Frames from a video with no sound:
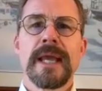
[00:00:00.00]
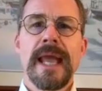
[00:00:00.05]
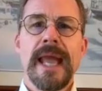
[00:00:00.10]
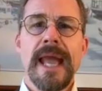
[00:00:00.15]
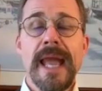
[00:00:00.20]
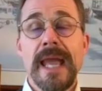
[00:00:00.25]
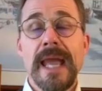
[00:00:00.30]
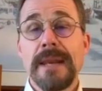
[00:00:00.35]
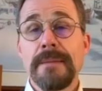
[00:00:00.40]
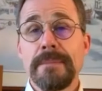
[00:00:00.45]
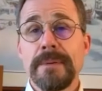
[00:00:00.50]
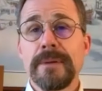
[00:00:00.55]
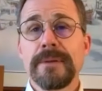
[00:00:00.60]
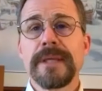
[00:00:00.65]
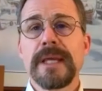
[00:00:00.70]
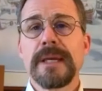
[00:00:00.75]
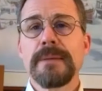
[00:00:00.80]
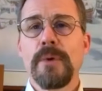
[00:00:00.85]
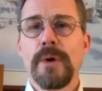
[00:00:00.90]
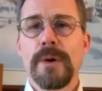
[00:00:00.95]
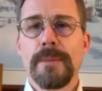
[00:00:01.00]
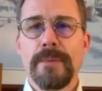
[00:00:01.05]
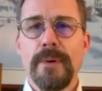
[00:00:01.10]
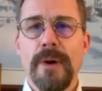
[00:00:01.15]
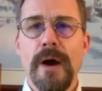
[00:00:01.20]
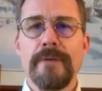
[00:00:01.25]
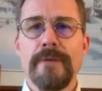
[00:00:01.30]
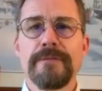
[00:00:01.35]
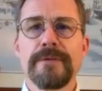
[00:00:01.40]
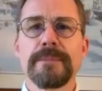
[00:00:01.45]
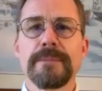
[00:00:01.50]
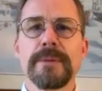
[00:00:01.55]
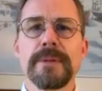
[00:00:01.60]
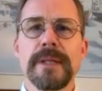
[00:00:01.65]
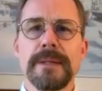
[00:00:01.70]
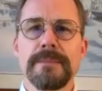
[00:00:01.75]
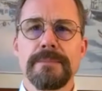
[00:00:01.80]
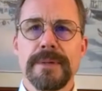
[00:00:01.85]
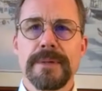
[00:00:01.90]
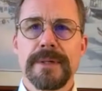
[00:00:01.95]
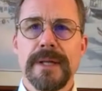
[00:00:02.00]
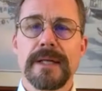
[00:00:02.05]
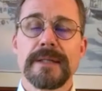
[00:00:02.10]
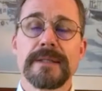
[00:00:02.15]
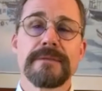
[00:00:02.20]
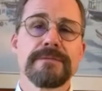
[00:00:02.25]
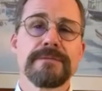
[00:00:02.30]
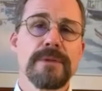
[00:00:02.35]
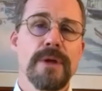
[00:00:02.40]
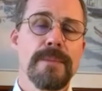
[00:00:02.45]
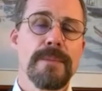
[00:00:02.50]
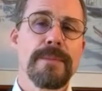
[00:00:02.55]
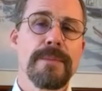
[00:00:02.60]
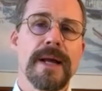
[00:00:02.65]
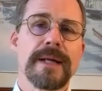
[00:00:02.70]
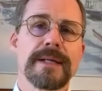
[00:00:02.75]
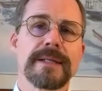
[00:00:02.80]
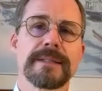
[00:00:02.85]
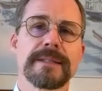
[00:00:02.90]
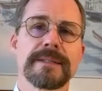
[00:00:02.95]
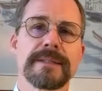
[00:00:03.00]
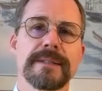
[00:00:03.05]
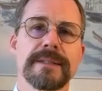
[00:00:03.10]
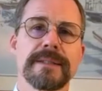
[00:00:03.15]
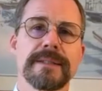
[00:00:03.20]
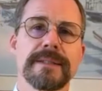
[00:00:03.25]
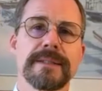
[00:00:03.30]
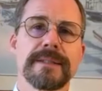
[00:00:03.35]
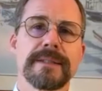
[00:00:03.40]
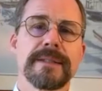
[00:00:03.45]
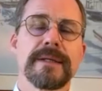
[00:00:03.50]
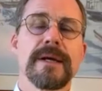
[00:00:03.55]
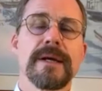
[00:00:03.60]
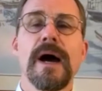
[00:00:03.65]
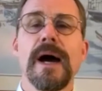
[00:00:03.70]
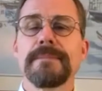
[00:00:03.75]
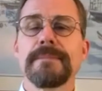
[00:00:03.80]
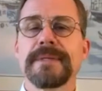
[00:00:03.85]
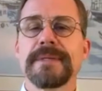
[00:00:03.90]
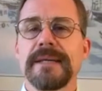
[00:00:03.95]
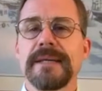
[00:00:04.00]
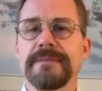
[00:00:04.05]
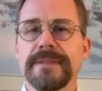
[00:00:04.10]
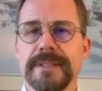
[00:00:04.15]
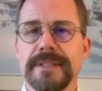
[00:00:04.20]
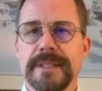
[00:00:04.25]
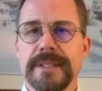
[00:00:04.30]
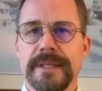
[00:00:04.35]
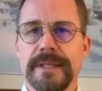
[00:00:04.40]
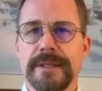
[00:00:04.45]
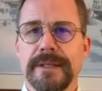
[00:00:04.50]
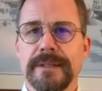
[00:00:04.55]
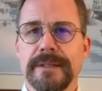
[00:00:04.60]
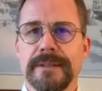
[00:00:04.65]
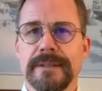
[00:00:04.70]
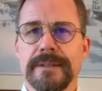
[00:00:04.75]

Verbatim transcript: and build a more profitable and productive law practice. I'm David Skinner.